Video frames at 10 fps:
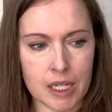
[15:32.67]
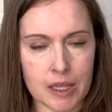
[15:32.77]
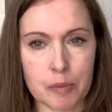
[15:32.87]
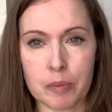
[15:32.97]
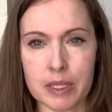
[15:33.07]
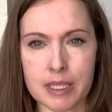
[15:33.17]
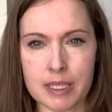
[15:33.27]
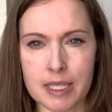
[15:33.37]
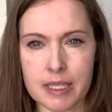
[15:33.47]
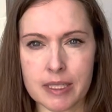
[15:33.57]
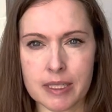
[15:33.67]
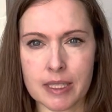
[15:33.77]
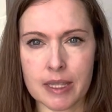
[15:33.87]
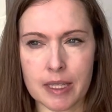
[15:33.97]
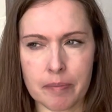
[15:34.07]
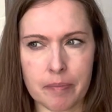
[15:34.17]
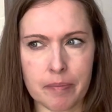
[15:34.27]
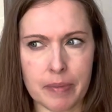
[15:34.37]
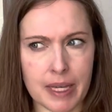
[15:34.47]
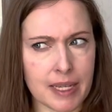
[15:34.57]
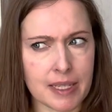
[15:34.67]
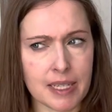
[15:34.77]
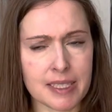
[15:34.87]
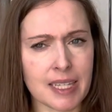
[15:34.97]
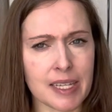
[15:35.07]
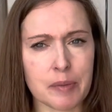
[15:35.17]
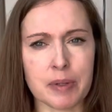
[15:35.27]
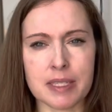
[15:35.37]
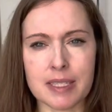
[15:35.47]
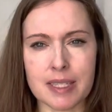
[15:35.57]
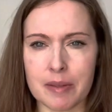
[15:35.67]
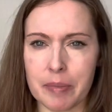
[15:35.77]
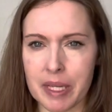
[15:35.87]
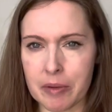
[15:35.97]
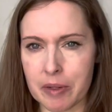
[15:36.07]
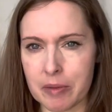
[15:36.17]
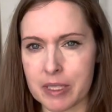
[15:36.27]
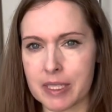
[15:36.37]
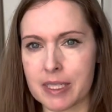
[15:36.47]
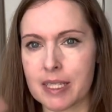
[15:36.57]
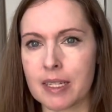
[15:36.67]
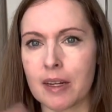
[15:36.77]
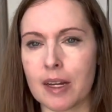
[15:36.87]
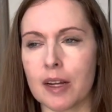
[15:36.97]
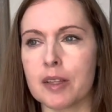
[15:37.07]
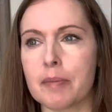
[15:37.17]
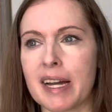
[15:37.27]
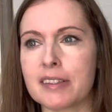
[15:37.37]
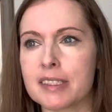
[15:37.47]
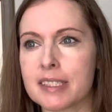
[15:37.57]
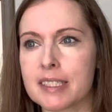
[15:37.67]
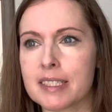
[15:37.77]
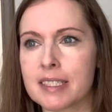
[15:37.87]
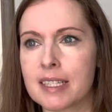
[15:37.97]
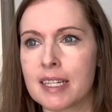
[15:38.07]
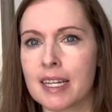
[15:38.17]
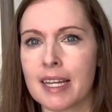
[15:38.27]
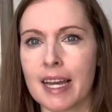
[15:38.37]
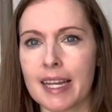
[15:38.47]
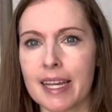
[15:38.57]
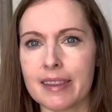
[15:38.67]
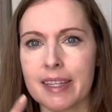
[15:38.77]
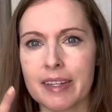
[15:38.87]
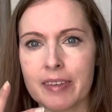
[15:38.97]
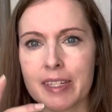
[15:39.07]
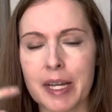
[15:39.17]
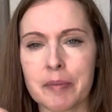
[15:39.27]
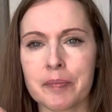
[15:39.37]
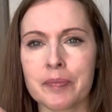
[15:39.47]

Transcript: The Princess in the Bed. It's like the Princess in the Pea one where she's got all the mattresses. I can't think of her name.